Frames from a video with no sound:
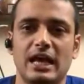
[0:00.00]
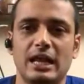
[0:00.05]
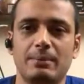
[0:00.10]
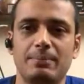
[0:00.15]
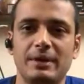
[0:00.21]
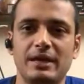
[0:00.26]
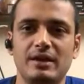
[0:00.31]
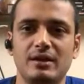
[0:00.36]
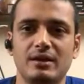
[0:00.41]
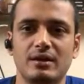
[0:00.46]

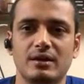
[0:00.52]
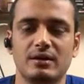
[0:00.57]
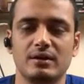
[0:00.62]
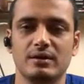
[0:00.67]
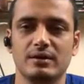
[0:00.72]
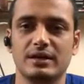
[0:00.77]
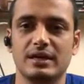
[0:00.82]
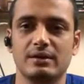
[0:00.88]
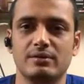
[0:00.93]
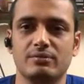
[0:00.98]
helping
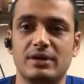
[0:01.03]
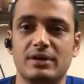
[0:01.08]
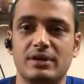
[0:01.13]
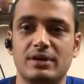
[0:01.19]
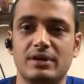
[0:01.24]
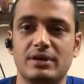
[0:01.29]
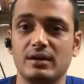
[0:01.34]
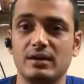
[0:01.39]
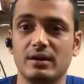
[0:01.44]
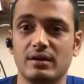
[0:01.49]
uh, uh,
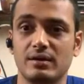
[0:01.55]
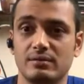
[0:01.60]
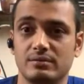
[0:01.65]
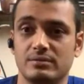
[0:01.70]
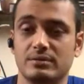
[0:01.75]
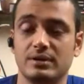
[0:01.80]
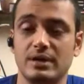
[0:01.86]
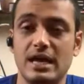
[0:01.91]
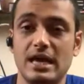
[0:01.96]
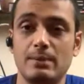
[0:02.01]
getting
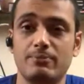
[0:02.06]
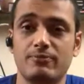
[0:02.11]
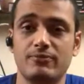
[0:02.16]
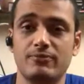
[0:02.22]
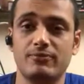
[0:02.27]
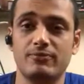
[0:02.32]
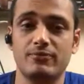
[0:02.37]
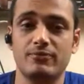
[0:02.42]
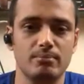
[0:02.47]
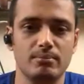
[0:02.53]
uh, help
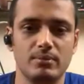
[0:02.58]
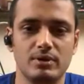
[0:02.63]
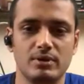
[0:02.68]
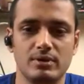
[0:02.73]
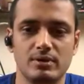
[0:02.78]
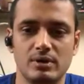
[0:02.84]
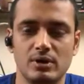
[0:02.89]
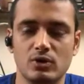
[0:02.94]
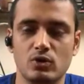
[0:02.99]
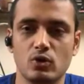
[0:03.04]
from
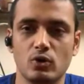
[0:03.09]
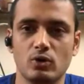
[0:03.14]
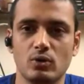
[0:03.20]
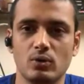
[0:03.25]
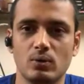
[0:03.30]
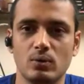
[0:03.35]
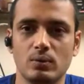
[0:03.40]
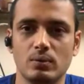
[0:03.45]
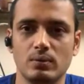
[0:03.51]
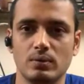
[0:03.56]
a
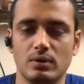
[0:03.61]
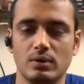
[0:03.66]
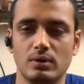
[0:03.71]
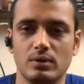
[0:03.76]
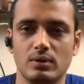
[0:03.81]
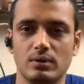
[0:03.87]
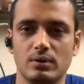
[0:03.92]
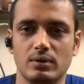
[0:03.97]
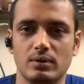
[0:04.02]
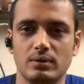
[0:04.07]

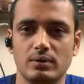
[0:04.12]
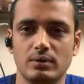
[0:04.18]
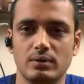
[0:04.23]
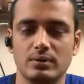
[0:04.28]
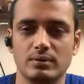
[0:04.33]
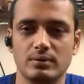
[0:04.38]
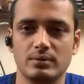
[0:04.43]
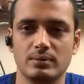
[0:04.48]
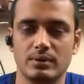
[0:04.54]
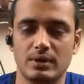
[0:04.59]

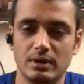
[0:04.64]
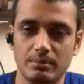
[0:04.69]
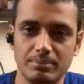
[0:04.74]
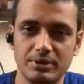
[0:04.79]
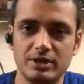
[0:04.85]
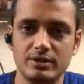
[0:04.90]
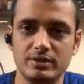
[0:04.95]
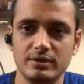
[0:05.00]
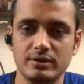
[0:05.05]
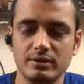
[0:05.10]
co
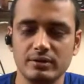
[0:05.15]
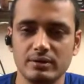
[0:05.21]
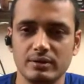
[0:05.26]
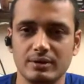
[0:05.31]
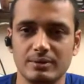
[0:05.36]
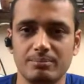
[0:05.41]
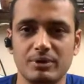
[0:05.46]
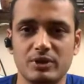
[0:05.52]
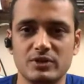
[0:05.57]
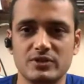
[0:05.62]
competitor
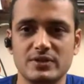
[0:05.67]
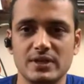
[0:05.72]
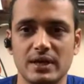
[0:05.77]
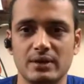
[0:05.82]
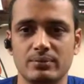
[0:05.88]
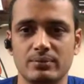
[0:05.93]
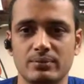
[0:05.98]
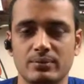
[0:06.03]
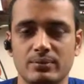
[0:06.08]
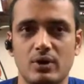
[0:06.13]
because
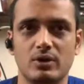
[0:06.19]
I,